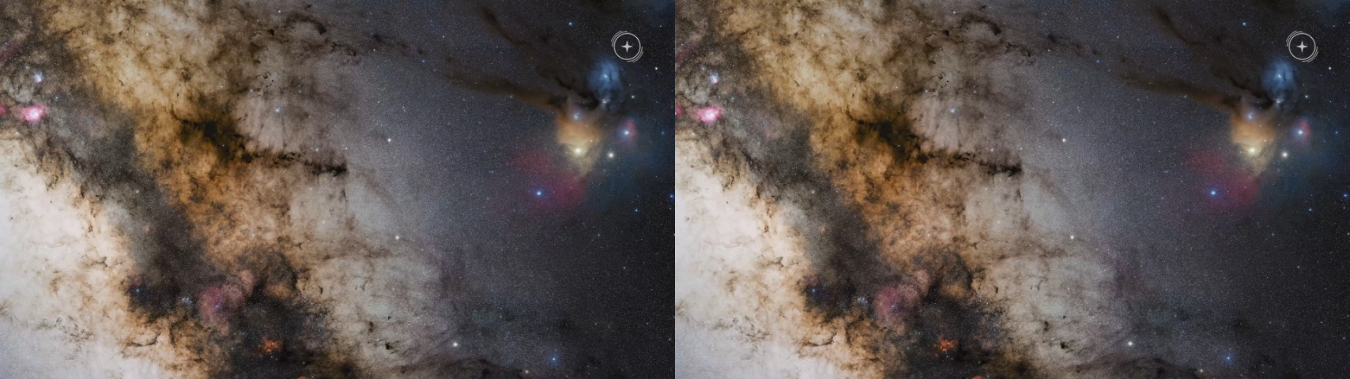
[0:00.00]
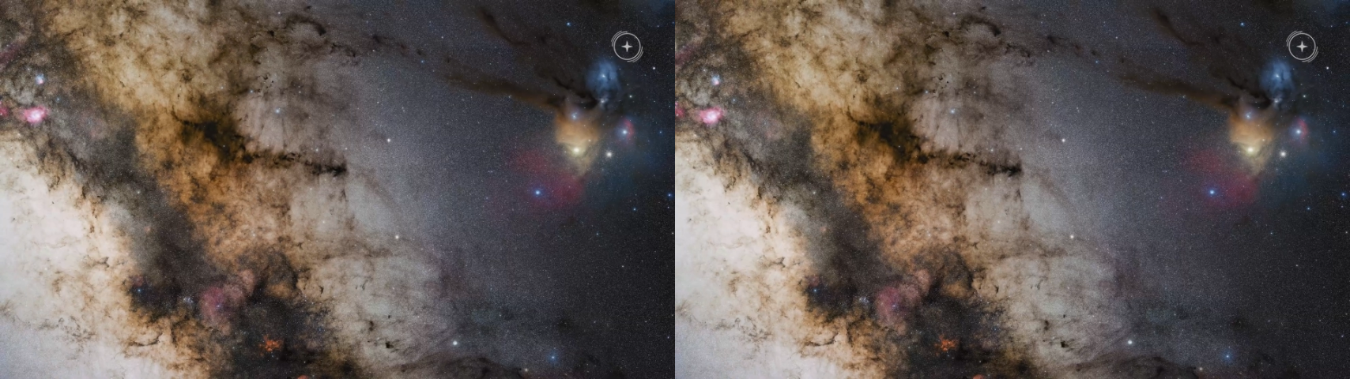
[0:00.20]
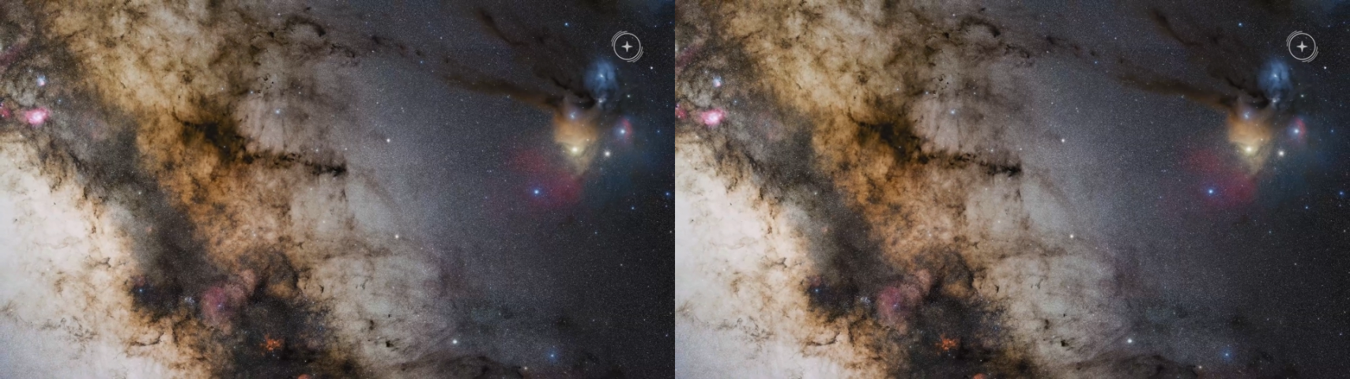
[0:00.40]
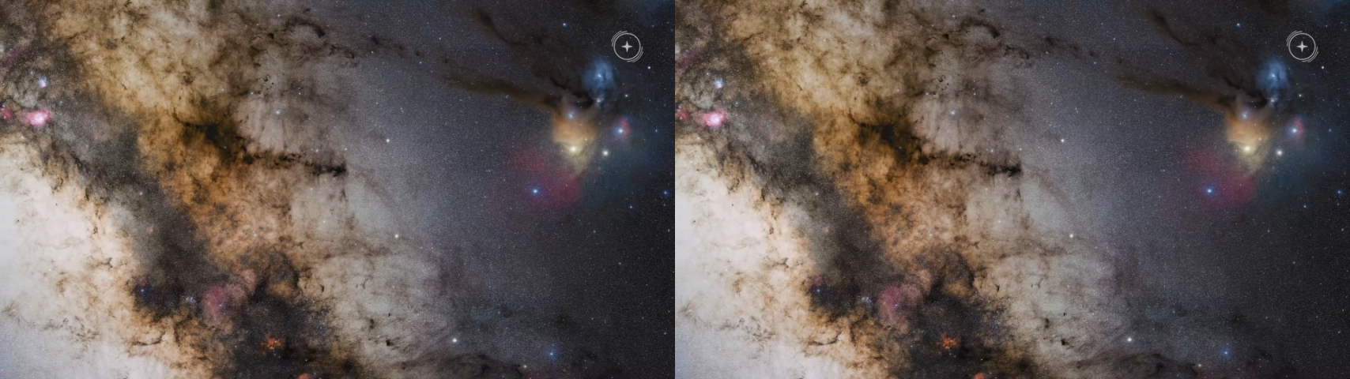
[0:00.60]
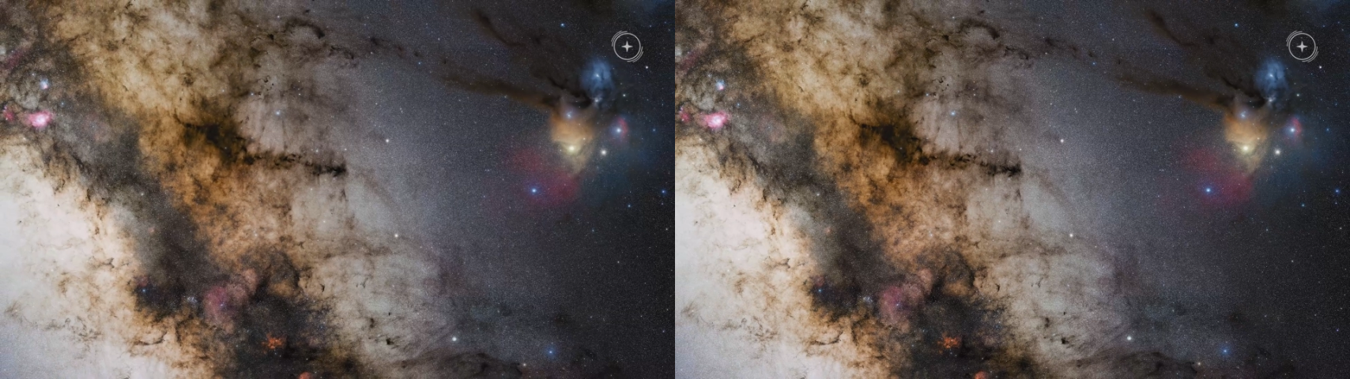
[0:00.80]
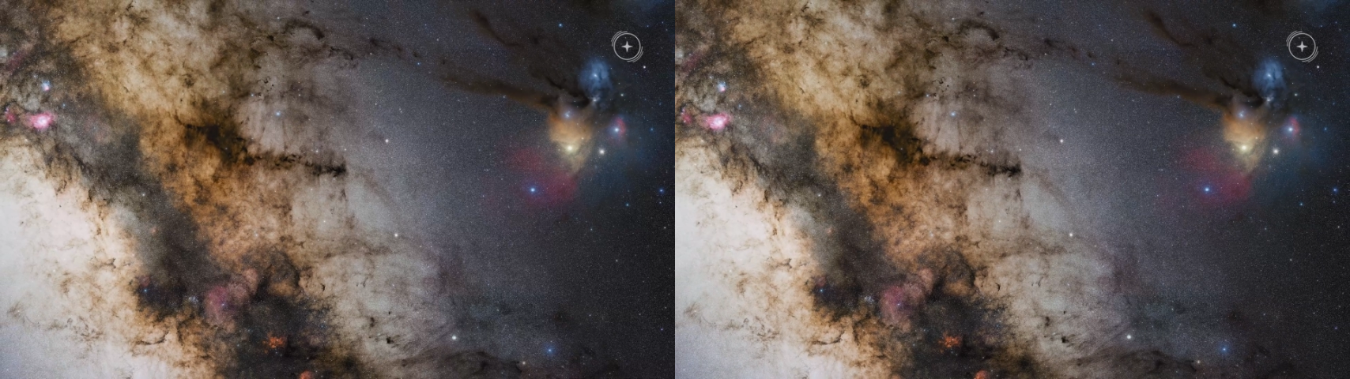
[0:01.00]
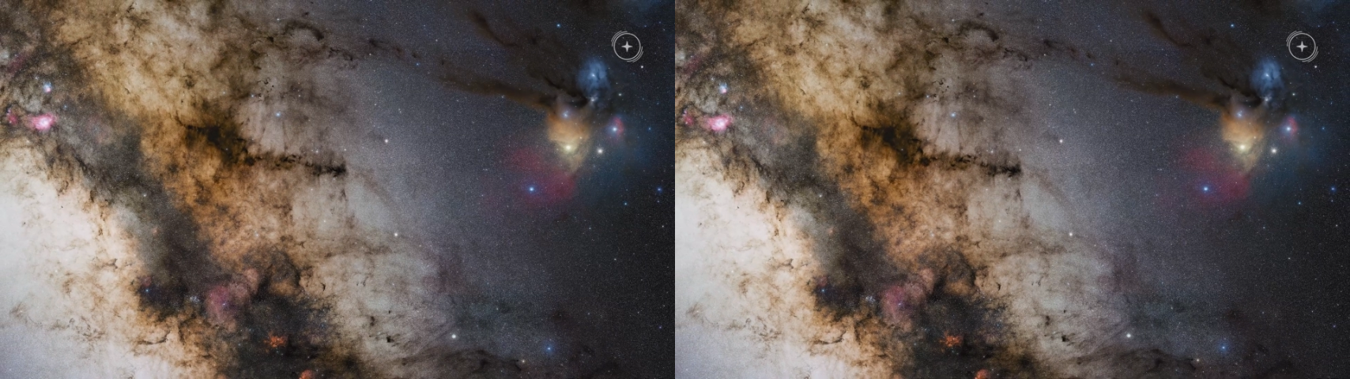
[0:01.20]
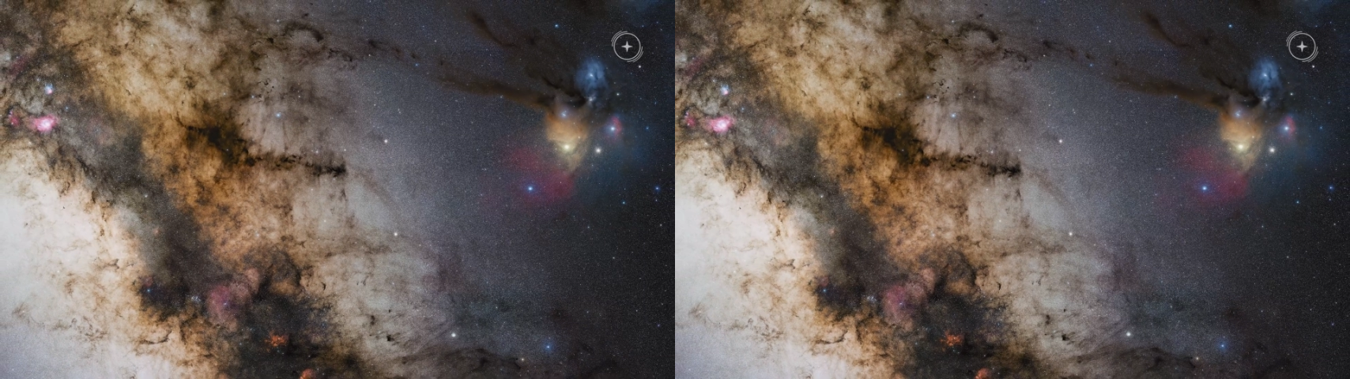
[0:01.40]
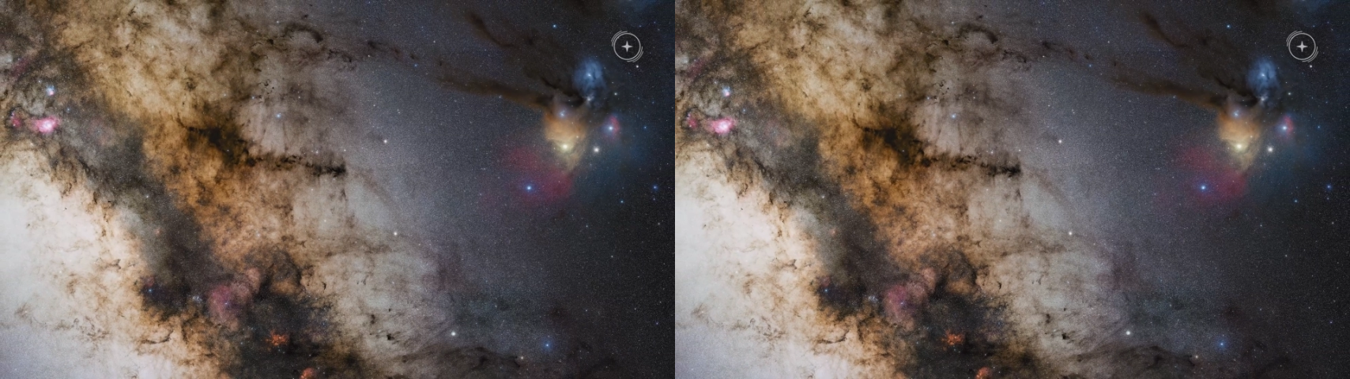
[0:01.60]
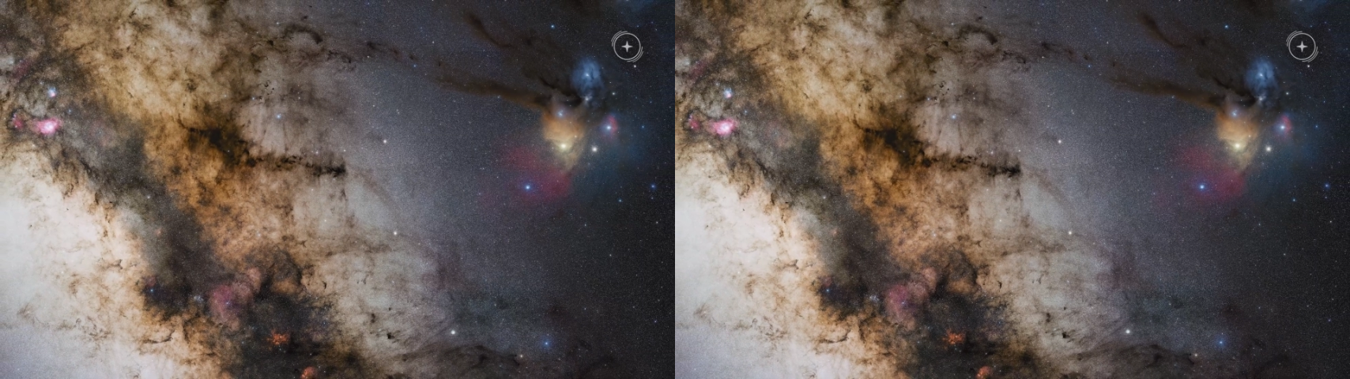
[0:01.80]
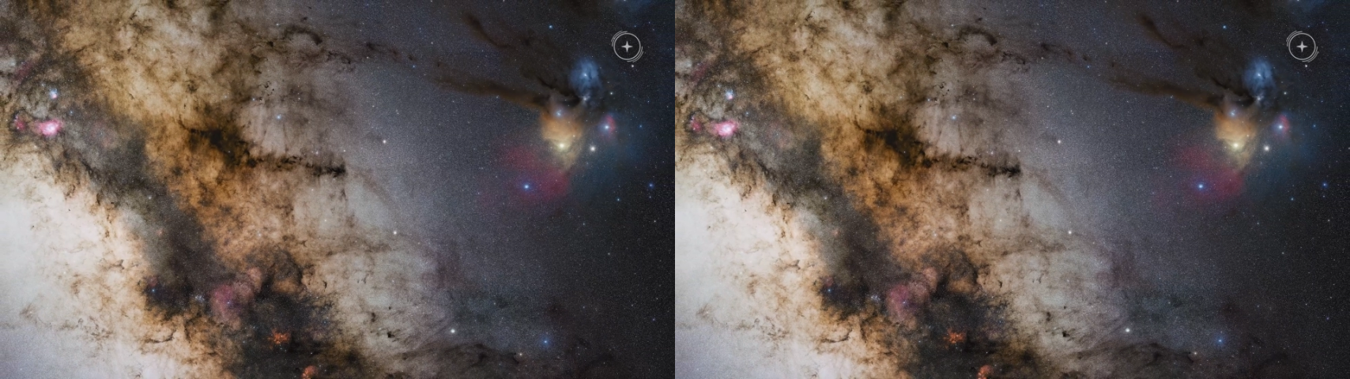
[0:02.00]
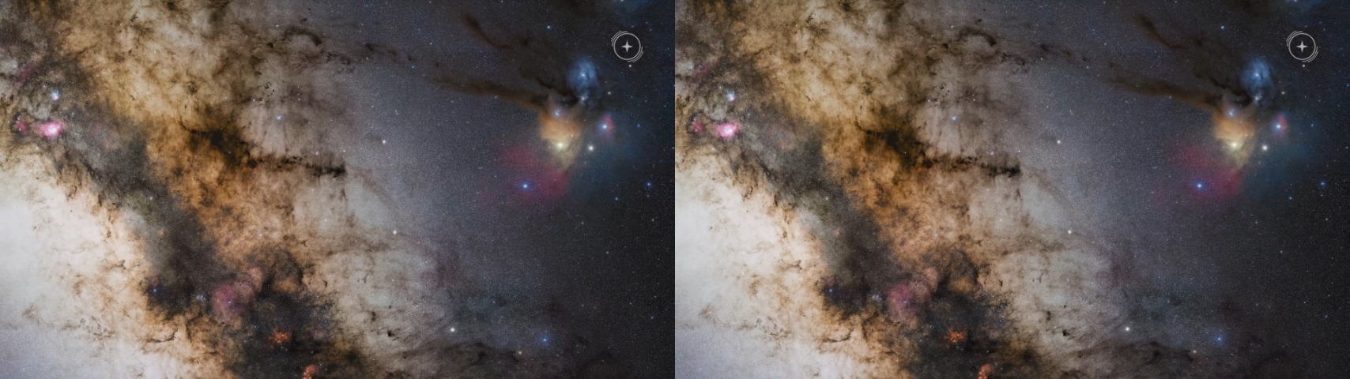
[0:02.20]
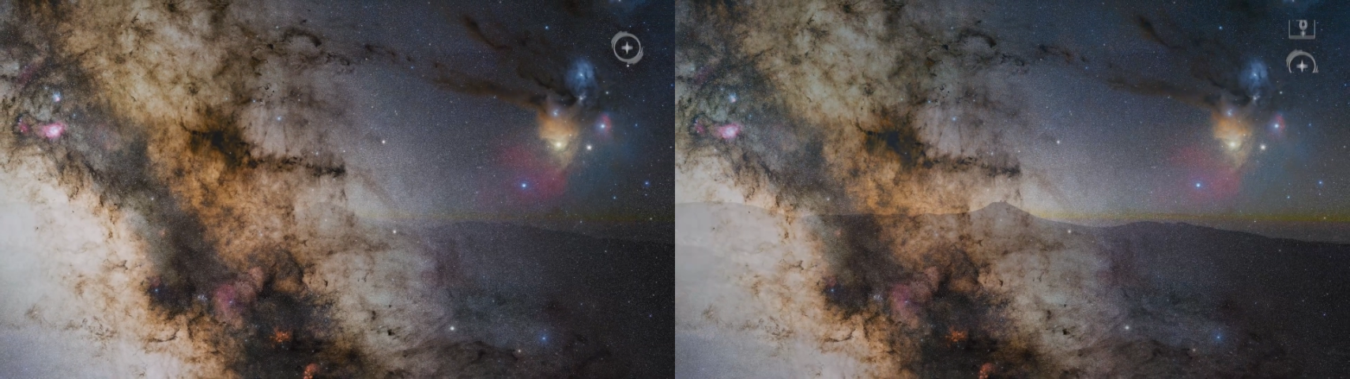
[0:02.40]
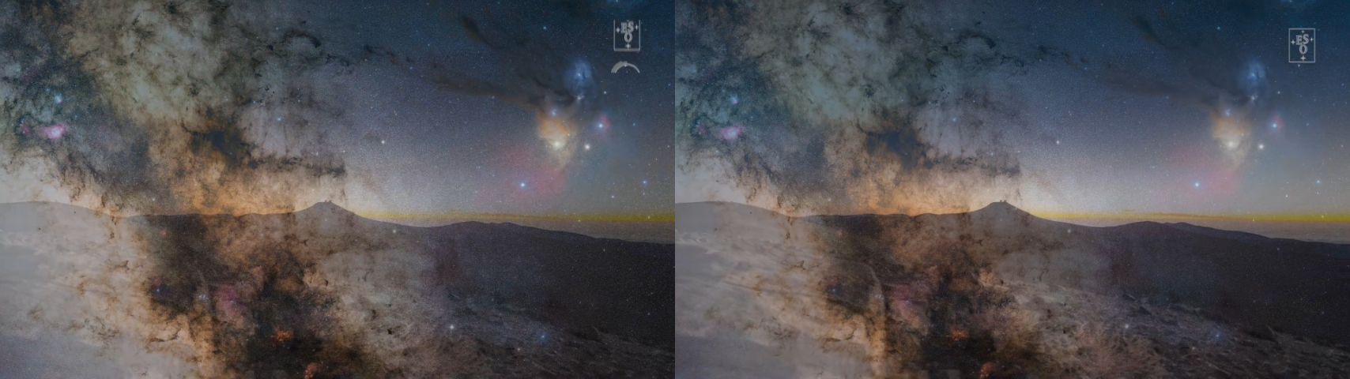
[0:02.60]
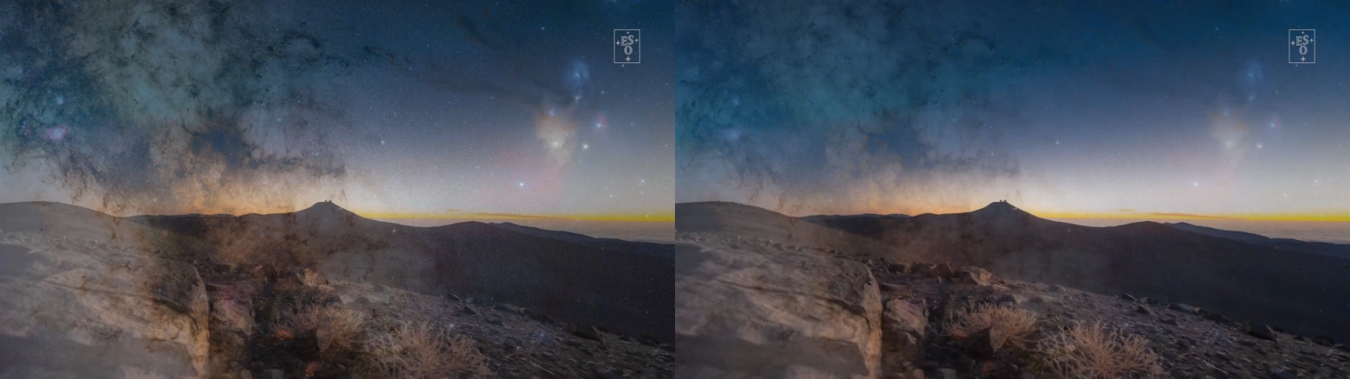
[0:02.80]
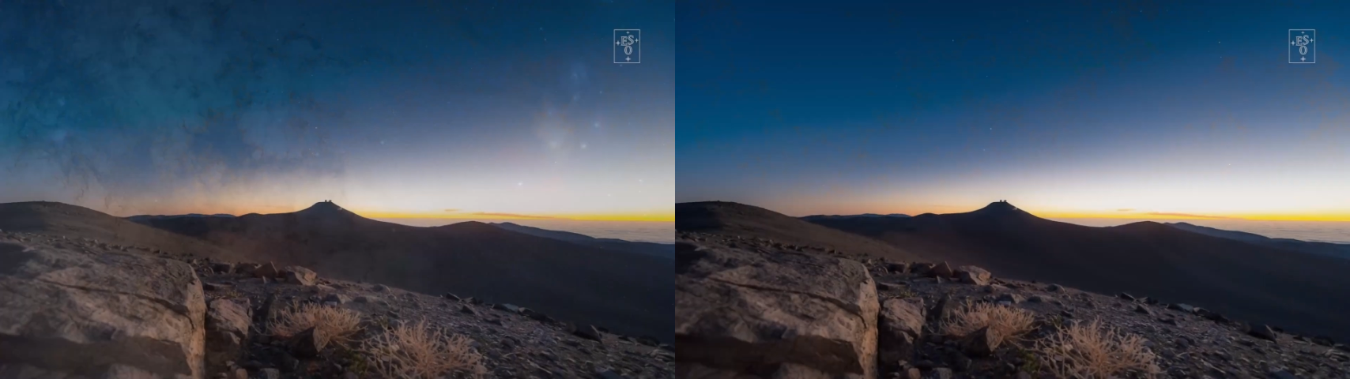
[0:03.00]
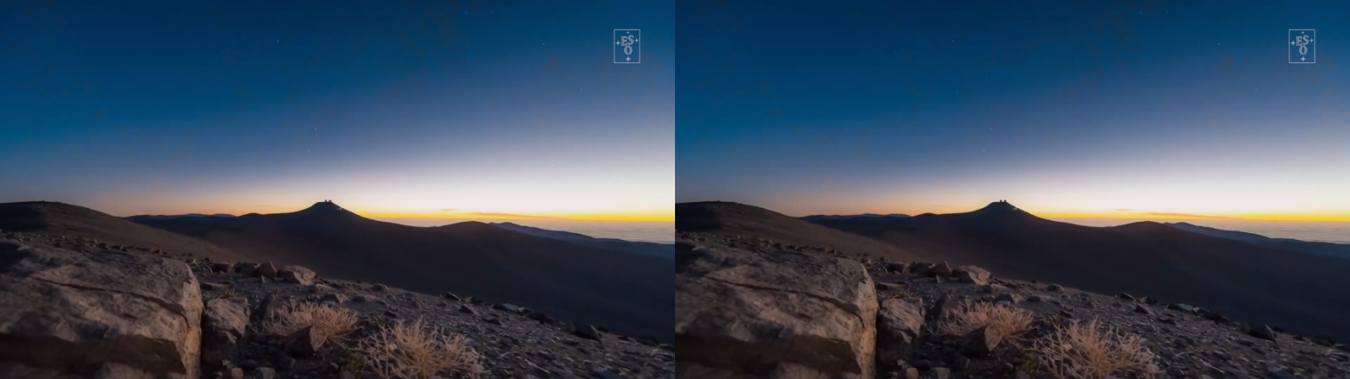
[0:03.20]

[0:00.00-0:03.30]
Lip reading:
Nobody's mouth can be seen.